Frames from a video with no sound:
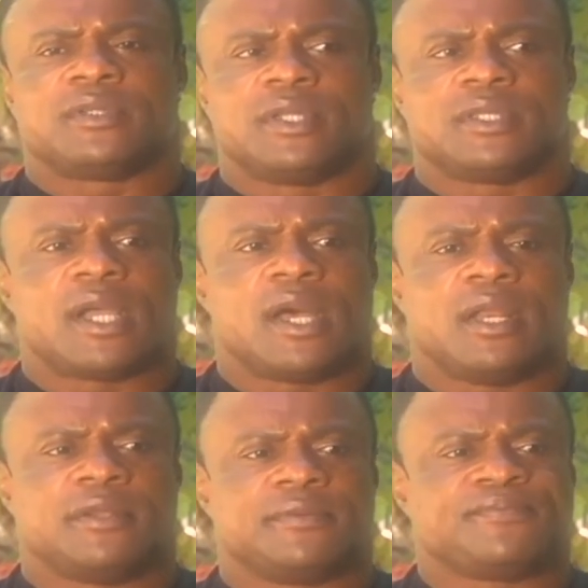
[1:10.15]

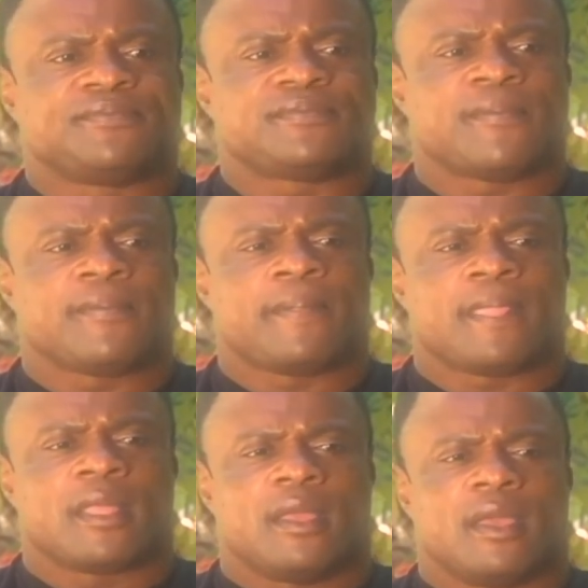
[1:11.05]
entirely,
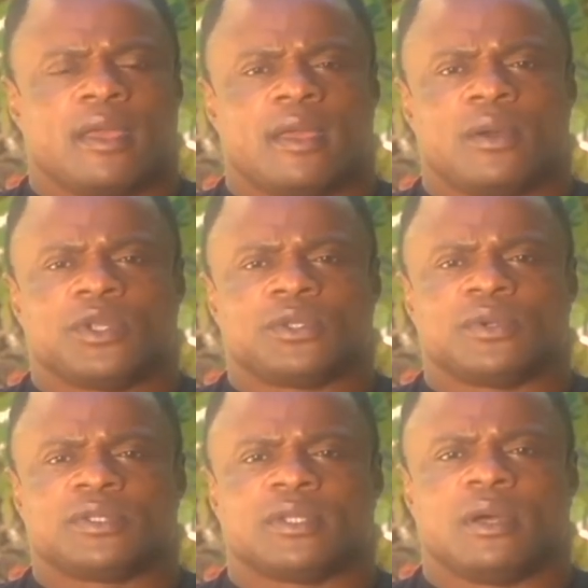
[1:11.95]
which
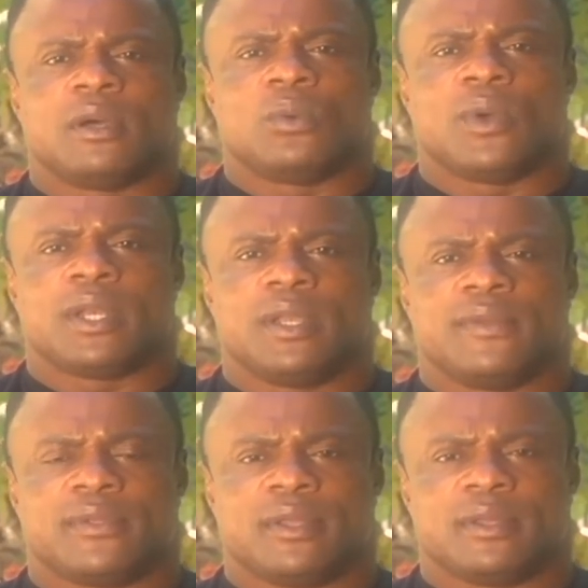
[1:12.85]
was
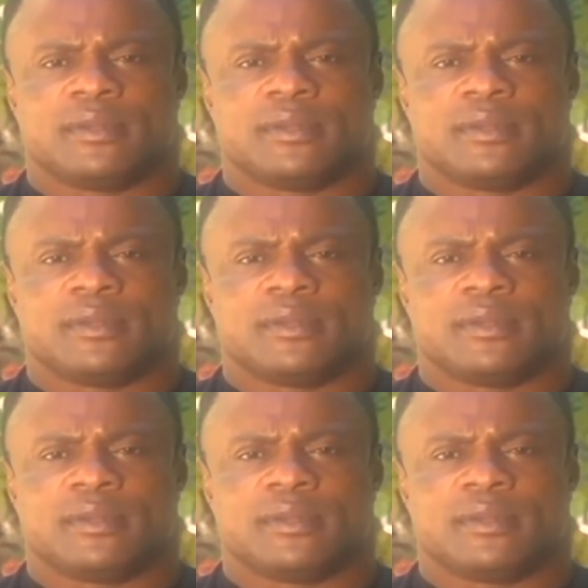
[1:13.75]
weightlifting.